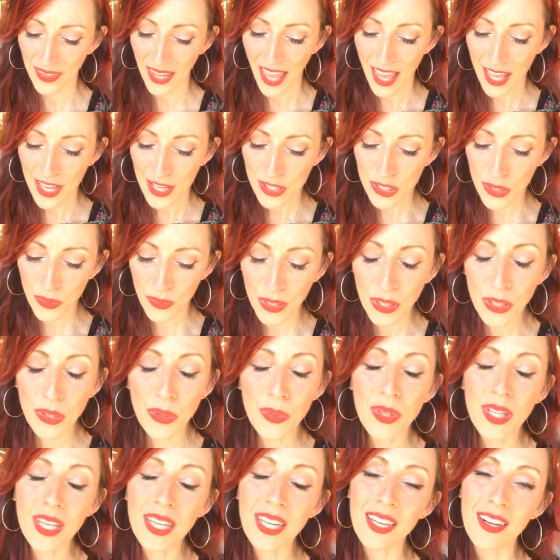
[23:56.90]
So when
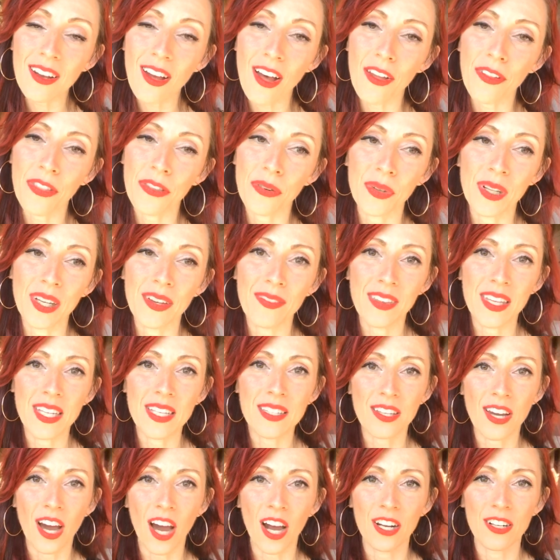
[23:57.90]
you look at all 3 of these
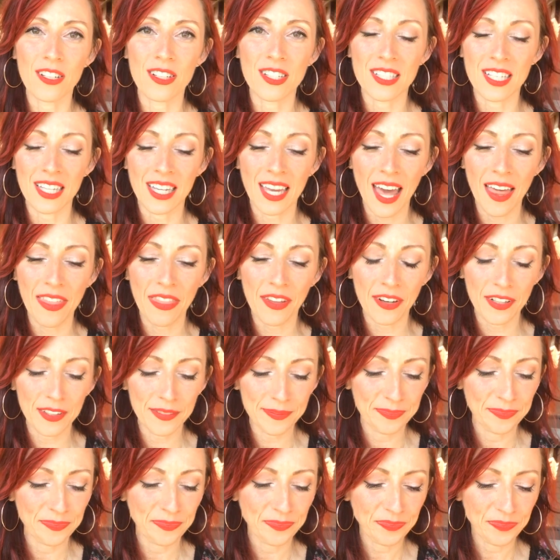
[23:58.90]
cards together,
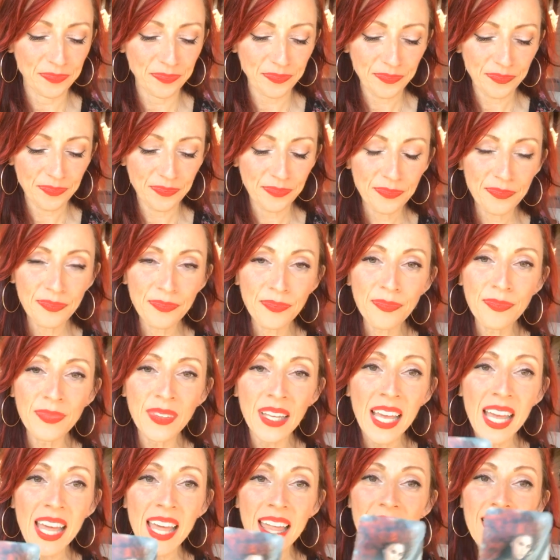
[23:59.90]

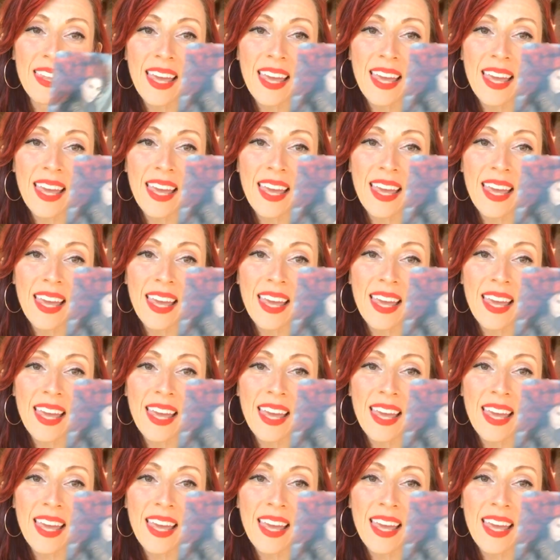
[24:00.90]
the